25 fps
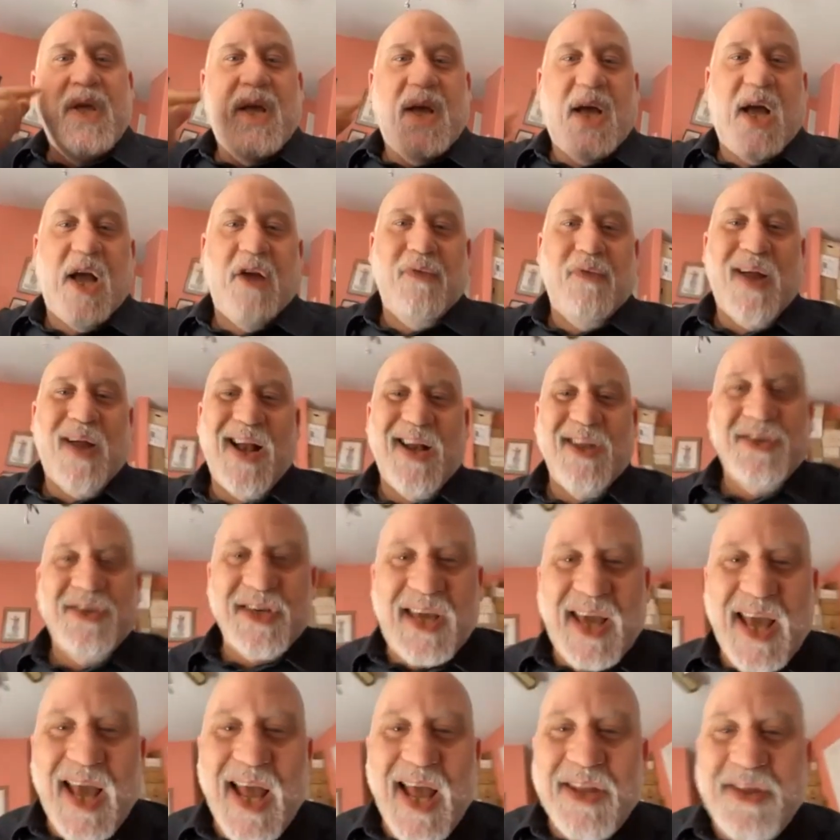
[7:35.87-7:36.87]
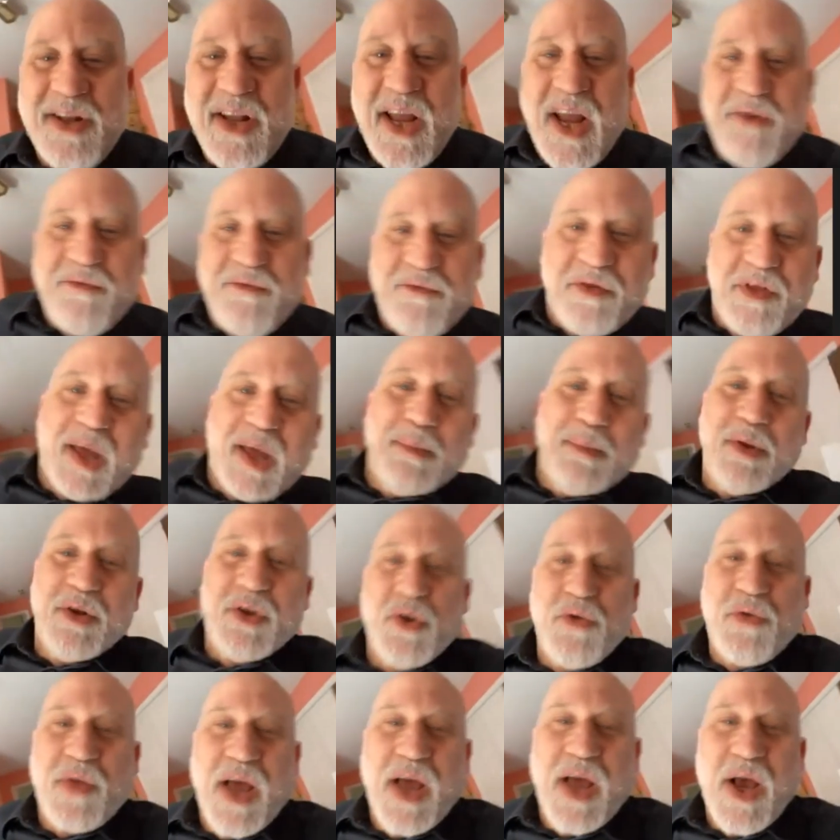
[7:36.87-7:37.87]
I ran as a candidate for them in
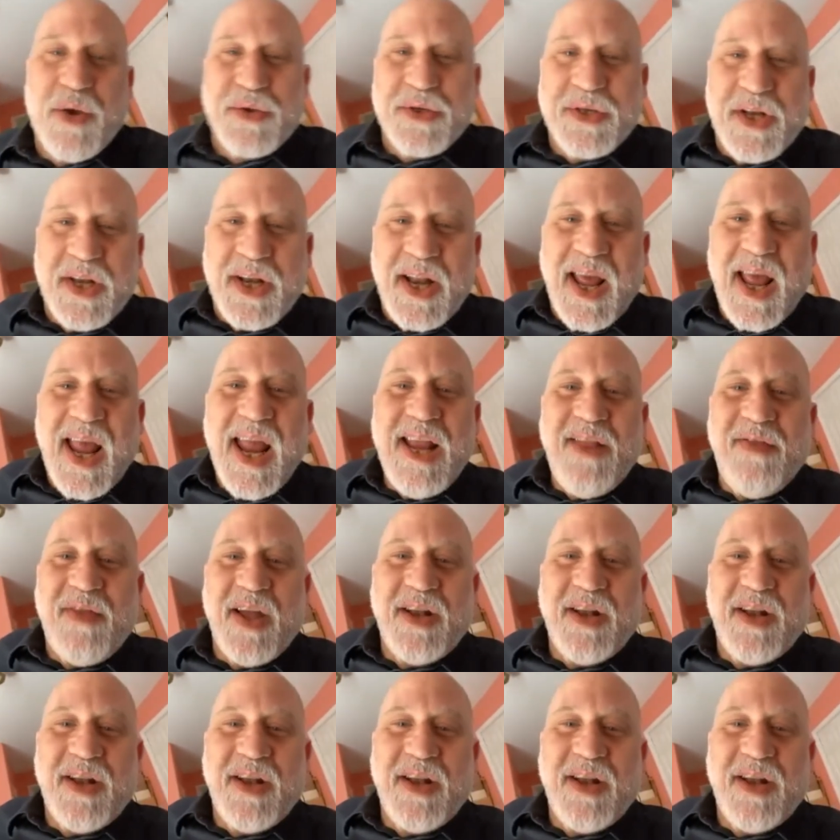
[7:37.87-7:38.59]
2008.